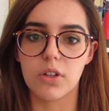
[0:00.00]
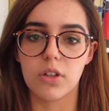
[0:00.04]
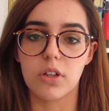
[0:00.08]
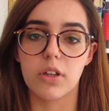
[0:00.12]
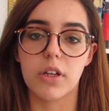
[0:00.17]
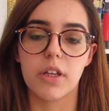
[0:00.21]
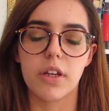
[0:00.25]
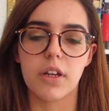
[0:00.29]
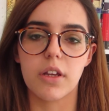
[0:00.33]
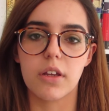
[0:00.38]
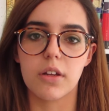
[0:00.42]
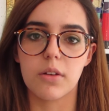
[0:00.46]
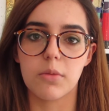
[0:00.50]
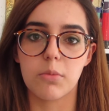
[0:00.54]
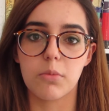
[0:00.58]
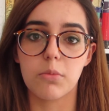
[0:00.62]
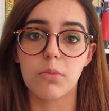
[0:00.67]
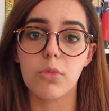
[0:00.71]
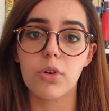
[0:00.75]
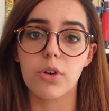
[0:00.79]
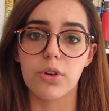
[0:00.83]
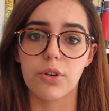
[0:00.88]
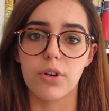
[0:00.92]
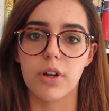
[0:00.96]
look at it
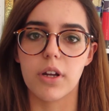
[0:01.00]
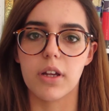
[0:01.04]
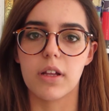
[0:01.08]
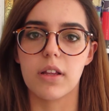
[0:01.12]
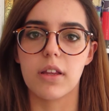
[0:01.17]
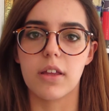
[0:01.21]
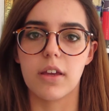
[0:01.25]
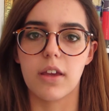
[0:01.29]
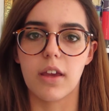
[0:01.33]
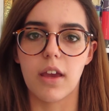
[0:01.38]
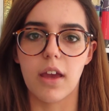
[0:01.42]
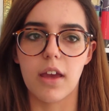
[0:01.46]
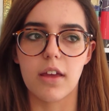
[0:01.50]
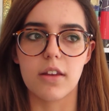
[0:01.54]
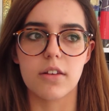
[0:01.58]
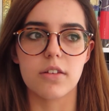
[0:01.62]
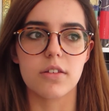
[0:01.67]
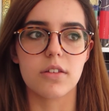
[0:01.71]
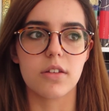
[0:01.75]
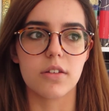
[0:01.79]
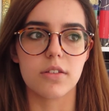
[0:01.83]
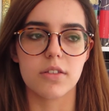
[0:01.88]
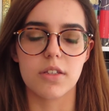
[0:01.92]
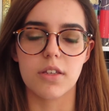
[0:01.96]
more critically and
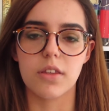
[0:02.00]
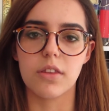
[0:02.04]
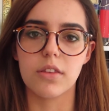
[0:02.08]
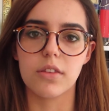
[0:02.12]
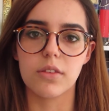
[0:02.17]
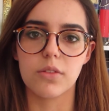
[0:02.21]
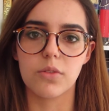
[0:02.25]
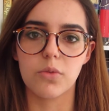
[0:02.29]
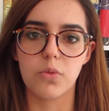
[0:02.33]
to see